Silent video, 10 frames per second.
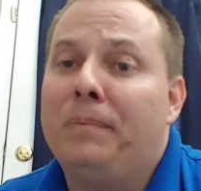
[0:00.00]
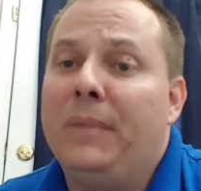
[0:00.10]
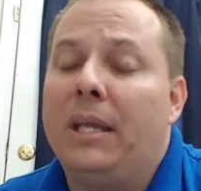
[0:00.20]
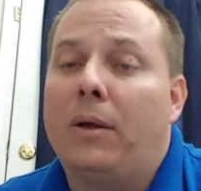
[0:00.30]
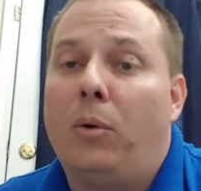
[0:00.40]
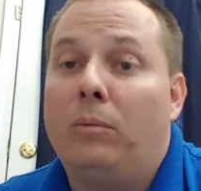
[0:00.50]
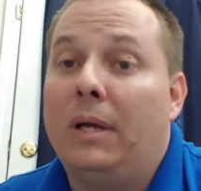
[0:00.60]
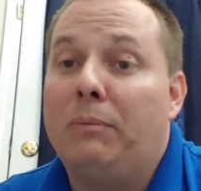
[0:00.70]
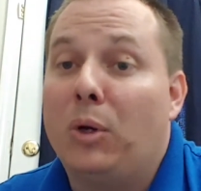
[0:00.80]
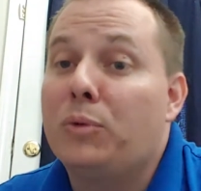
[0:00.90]
You know,
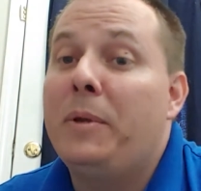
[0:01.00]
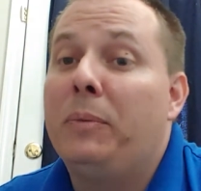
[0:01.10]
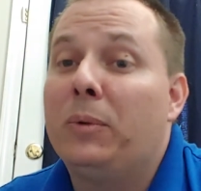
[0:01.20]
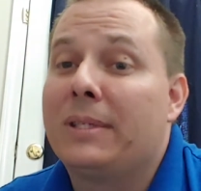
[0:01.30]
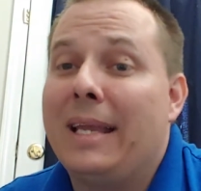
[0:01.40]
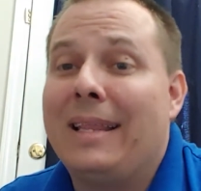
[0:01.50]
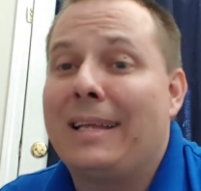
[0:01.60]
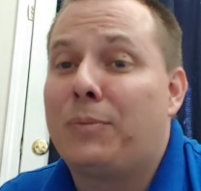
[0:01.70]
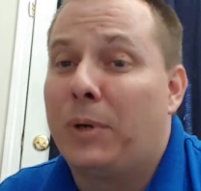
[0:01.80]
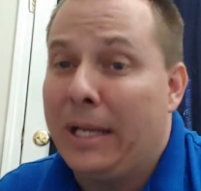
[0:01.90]
and most people would say
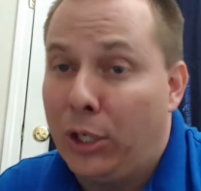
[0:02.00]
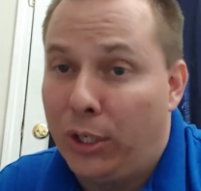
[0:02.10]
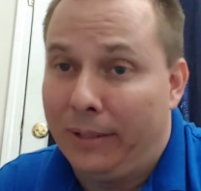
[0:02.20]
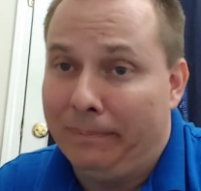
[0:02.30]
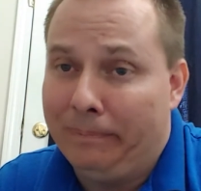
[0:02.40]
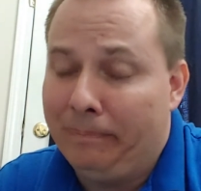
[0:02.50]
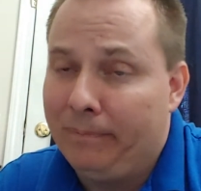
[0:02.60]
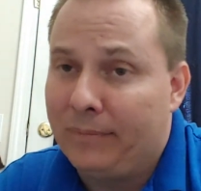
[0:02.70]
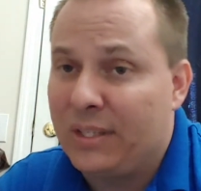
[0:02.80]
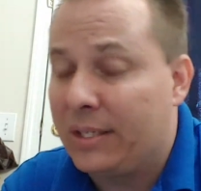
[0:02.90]
that's pretty good.
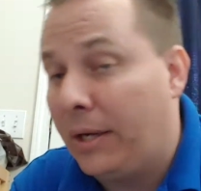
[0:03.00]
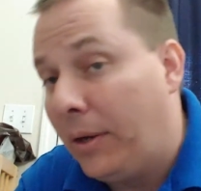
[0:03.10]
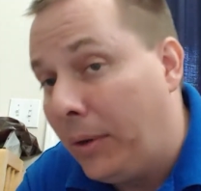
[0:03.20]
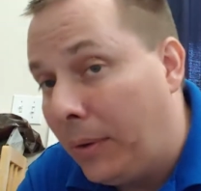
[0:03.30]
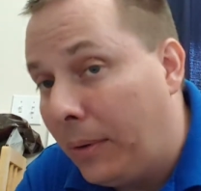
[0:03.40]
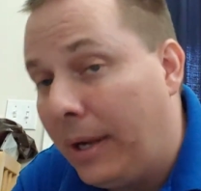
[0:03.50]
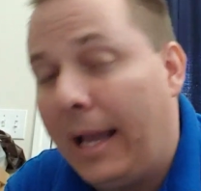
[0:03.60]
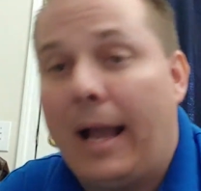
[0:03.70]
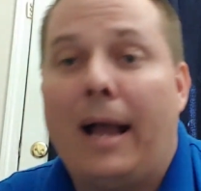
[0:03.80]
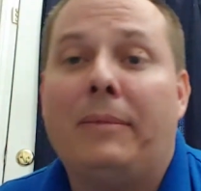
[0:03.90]
So,
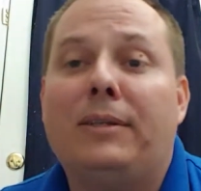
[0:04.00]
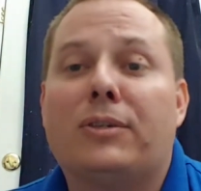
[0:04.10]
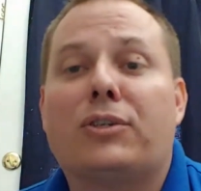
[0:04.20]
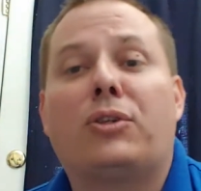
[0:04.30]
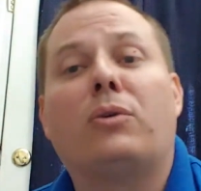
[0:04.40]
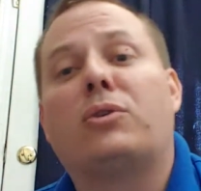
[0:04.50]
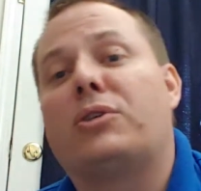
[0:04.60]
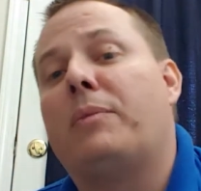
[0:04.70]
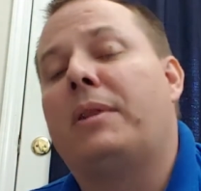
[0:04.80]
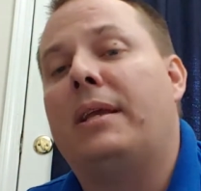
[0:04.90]
I mean, just those are
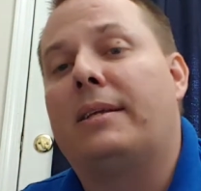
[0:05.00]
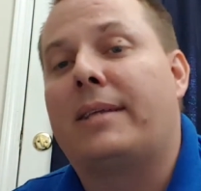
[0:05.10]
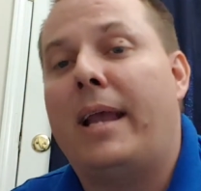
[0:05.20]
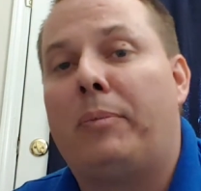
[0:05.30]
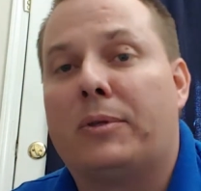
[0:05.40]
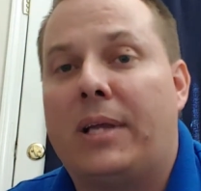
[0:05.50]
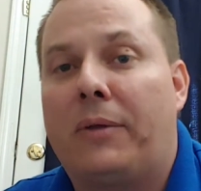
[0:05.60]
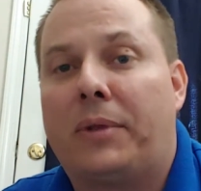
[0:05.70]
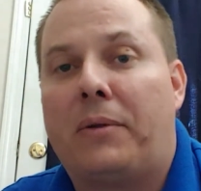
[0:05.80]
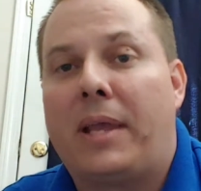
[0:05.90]
some of the examples
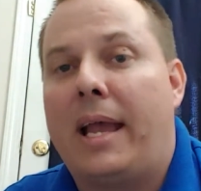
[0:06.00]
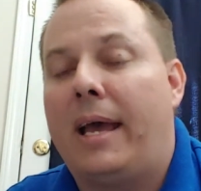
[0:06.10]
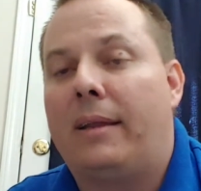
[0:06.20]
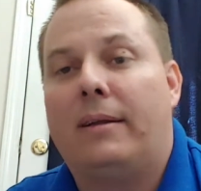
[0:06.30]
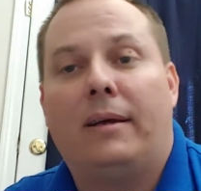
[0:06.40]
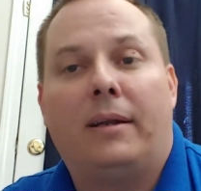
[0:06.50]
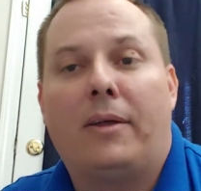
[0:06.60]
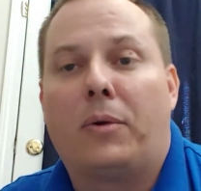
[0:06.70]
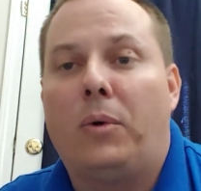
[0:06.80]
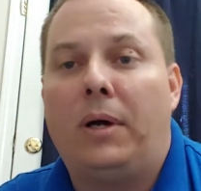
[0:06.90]
out there. They had
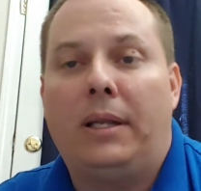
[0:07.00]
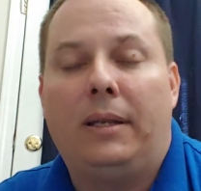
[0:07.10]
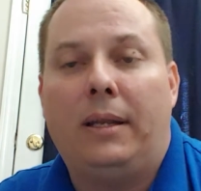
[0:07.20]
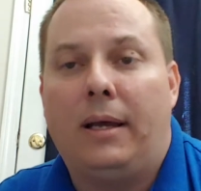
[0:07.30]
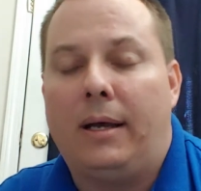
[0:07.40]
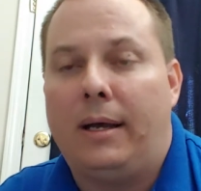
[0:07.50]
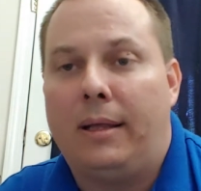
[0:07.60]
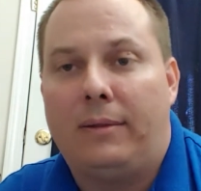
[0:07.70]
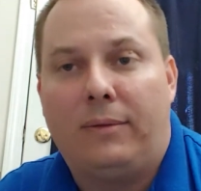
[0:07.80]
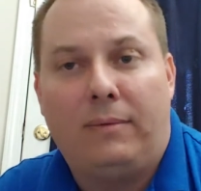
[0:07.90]
another one
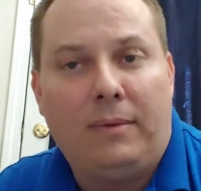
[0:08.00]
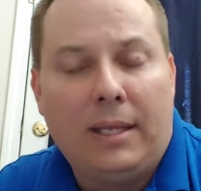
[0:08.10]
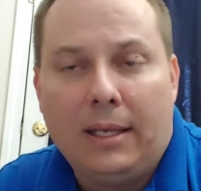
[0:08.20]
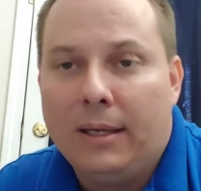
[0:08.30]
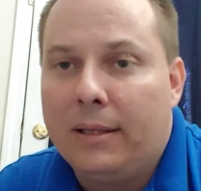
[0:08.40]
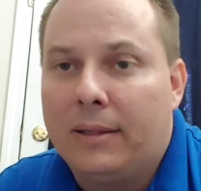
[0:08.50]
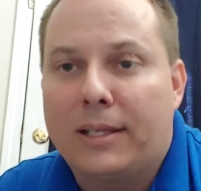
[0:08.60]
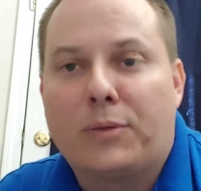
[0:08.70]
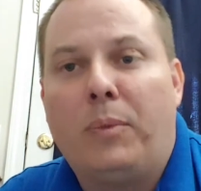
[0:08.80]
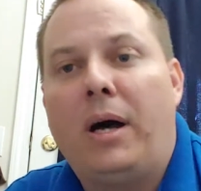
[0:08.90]

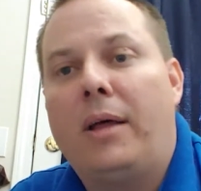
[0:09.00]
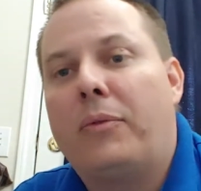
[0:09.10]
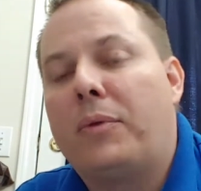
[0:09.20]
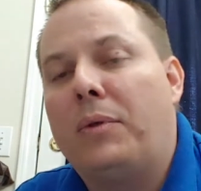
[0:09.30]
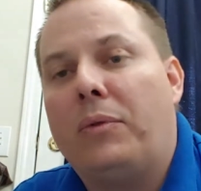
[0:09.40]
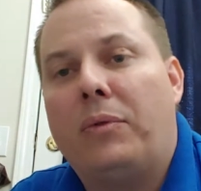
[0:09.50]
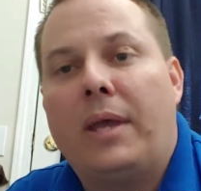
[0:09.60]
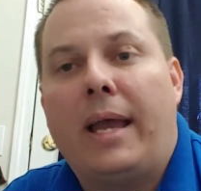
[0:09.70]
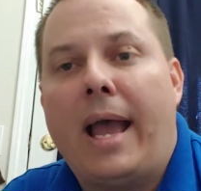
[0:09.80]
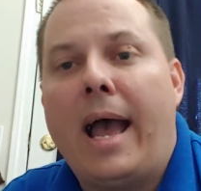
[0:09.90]
this month
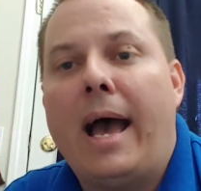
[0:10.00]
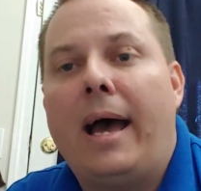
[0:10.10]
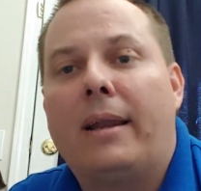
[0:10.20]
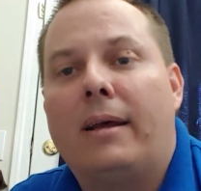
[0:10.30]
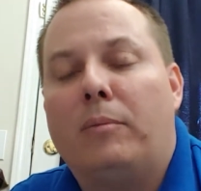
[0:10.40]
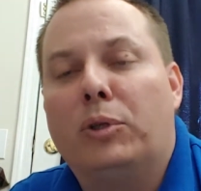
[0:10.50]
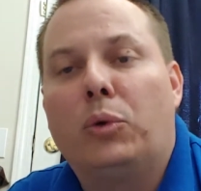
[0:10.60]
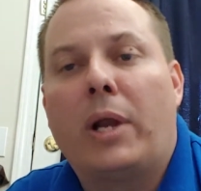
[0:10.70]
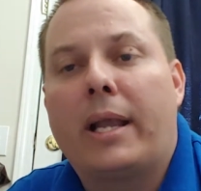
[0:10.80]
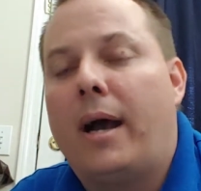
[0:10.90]
that had a
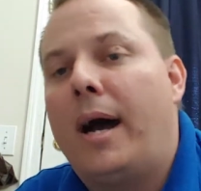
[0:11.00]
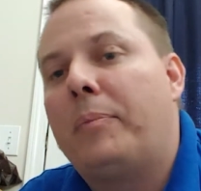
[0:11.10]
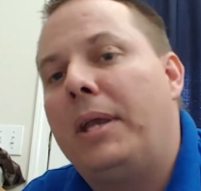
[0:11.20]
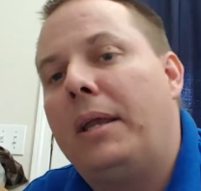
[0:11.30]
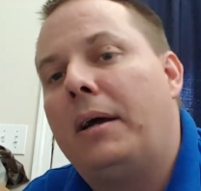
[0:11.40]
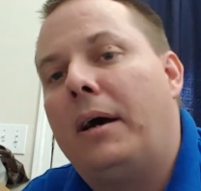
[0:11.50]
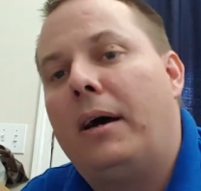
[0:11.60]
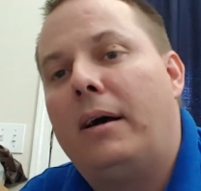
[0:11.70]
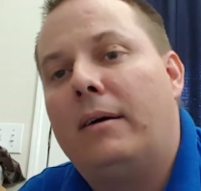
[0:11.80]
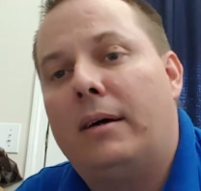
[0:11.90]
Blu-ray copy,
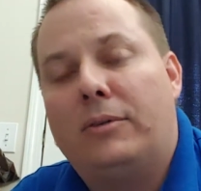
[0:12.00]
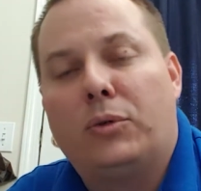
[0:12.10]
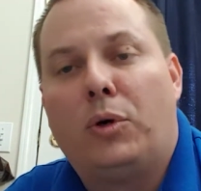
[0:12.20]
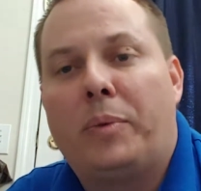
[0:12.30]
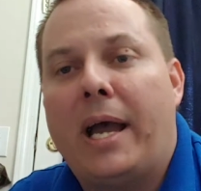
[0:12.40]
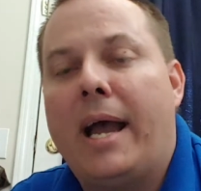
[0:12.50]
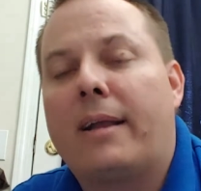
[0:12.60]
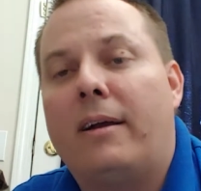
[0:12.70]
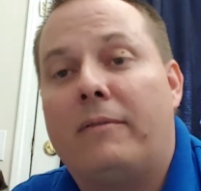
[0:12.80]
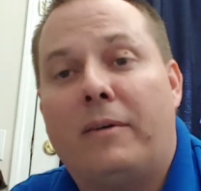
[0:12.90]
a dual
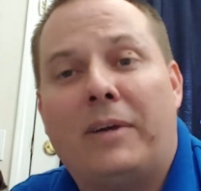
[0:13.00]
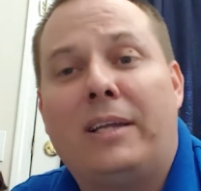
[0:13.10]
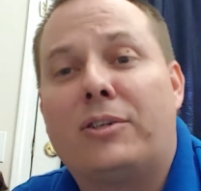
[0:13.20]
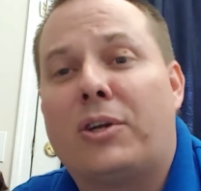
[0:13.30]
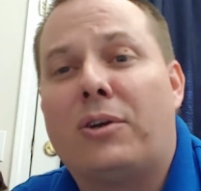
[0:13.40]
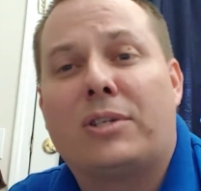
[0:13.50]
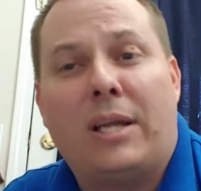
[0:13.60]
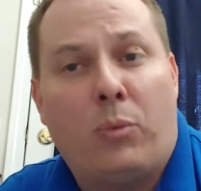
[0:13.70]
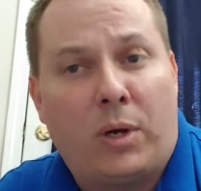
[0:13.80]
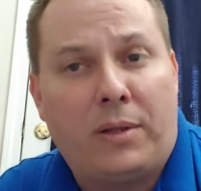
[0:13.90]
pack of Avengers
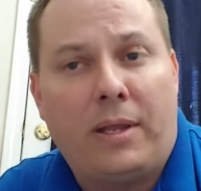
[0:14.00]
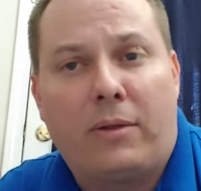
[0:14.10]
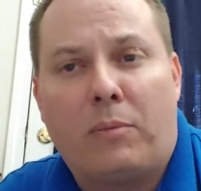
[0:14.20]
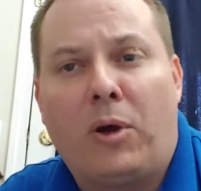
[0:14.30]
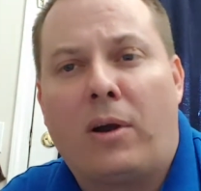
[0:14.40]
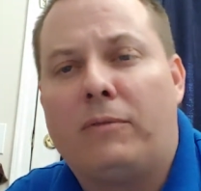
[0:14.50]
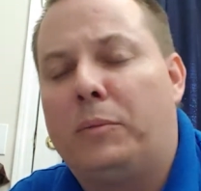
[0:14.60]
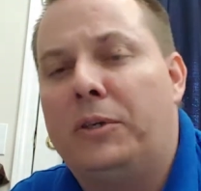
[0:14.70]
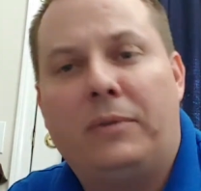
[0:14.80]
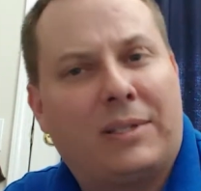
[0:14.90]
and one of the other
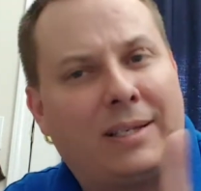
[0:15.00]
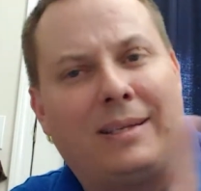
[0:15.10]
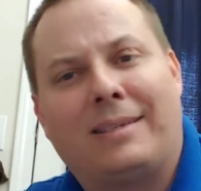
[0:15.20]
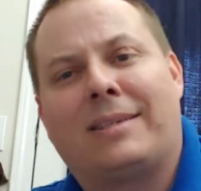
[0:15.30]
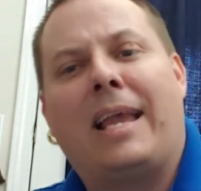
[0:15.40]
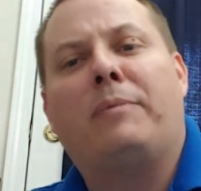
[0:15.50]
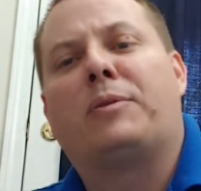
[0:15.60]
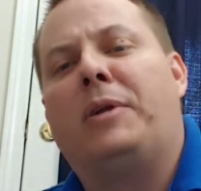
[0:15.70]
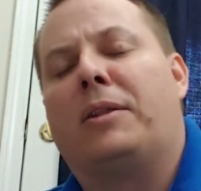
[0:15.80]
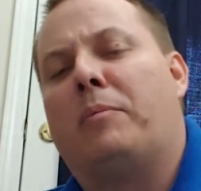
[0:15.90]
Marvel movies. It
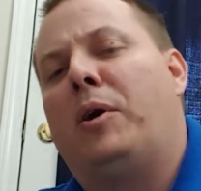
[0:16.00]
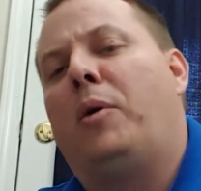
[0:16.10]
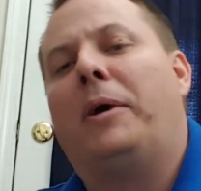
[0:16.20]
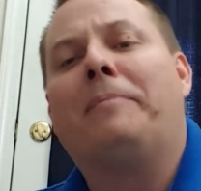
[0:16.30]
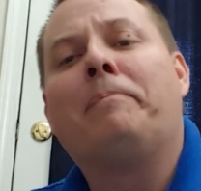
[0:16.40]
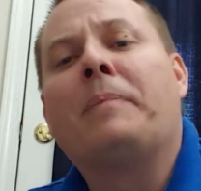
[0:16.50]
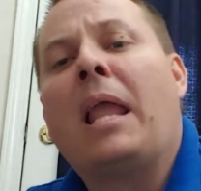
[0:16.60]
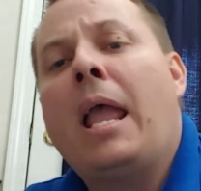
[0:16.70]
escapes me at the moment.